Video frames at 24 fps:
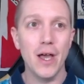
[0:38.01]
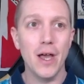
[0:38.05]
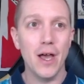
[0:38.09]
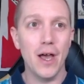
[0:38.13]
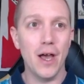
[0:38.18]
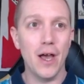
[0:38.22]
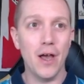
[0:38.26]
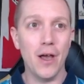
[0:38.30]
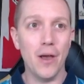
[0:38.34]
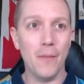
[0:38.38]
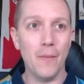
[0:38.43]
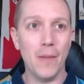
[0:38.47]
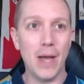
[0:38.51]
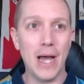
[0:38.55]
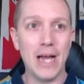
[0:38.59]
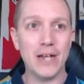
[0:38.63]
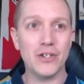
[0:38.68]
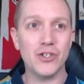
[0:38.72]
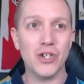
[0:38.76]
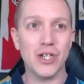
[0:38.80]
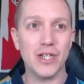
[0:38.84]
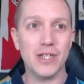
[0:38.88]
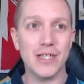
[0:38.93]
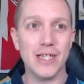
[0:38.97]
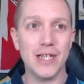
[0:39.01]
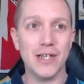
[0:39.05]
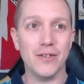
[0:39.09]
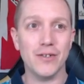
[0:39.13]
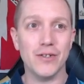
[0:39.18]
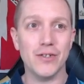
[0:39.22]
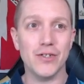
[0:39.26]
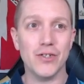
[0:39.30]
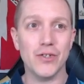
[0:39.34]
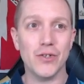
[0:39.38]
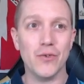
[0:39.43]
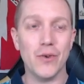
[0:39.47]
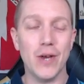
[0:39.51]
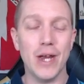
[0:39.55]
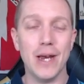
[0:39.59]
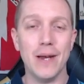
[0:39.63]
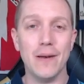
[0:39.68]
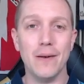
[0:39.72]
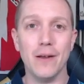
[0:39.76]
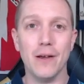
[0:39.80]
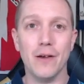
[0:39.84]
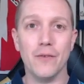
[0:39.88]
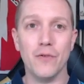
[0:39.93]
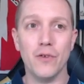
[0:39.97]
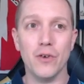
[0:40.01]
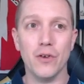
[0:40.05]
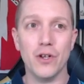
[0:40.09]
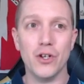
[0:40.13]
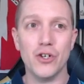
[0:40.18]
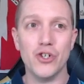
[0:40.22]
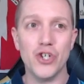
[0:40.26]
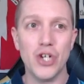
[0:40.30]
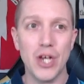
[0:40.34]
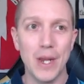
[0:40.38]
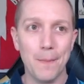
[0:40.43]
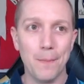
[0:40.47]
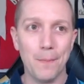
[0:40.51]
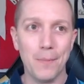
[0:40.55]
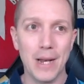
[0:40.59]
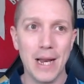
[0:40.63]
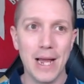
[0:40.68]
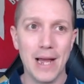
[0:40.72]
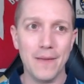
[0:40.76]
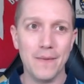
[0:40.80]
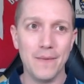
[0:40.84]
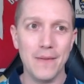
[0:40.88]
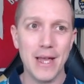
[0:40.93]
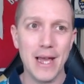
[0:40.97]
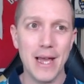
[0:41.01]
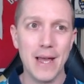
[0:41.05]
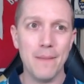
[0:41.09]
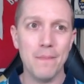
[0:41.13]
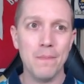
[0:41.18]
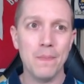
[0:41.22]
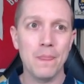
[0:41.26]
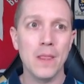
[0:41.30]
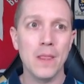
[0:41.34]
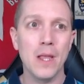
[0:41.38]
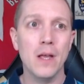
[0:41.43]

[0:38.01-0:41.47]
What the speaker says: As you can see on the screen, I've got a chip plan there.